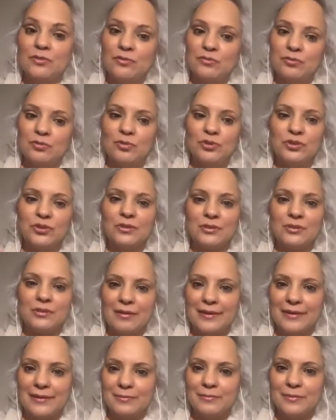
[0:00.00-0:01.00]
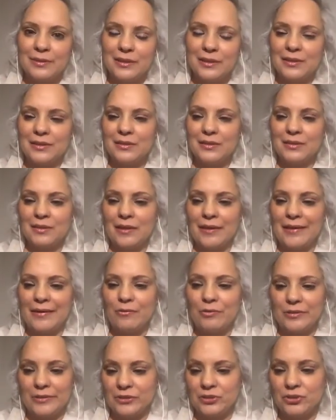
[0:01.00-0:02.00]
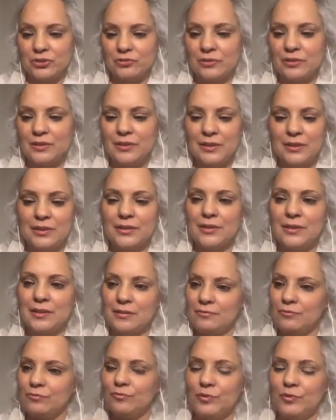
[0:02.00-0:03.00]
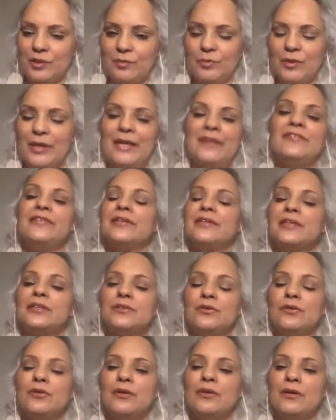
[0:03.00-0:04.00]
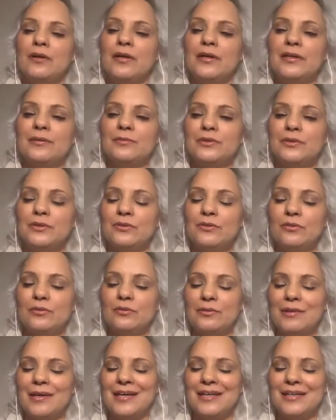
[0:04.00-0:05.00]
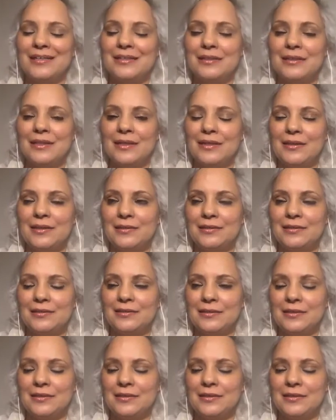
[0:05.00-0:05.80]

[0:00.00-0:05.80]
crucial time in our history and with everything that's going on, I'm so glad and,